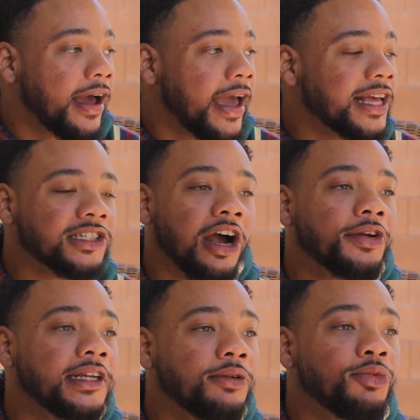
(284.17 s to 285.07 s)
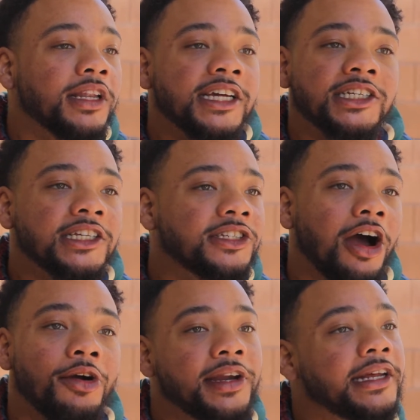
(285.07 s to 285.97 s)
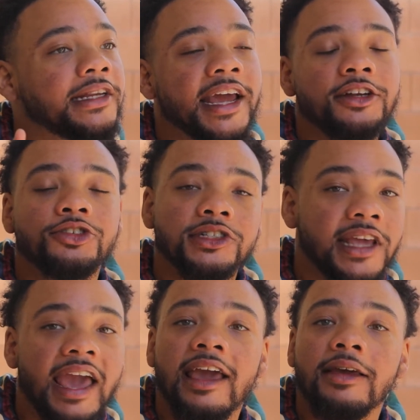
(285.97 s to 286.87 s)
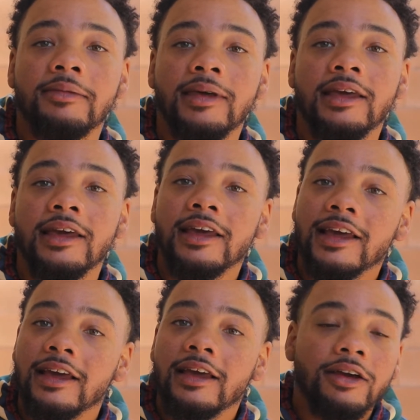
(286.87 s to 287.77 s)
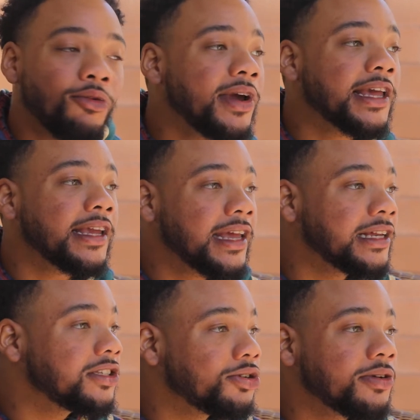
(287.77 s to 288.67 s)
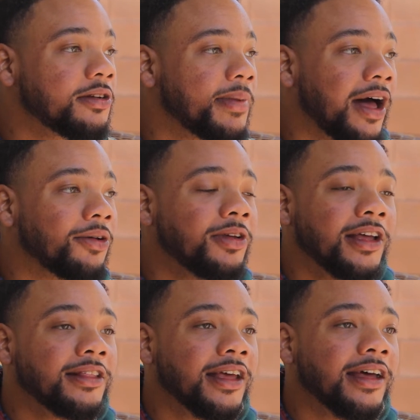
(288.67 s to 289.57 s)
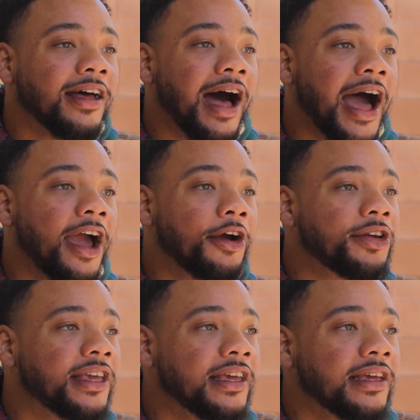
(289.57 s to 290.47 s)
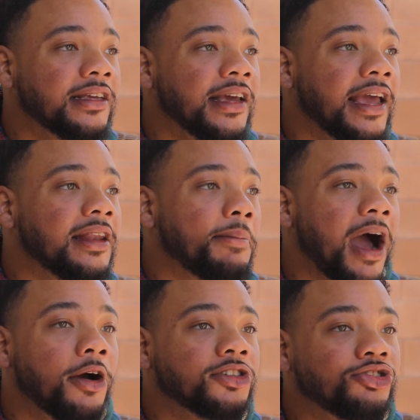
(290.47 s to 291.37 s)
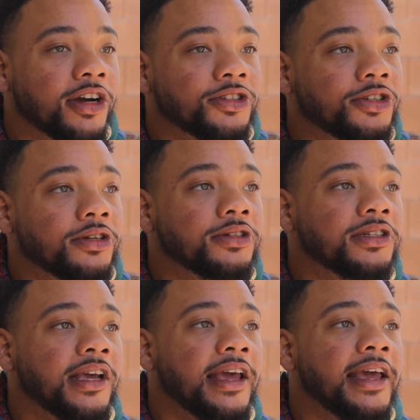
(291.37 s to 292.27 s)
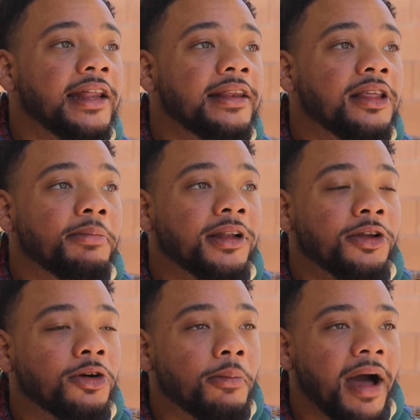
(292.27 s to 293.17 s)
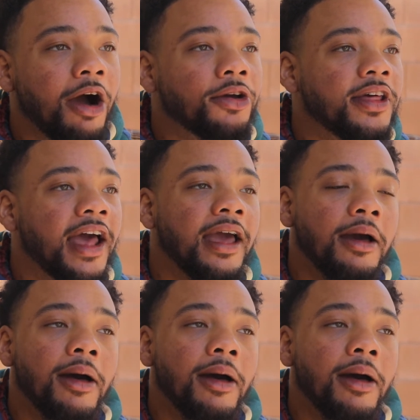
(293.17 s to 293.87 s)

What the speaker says: Religion is already a dangerous game. We can get into it about the hierarchy and the power structures and the political power that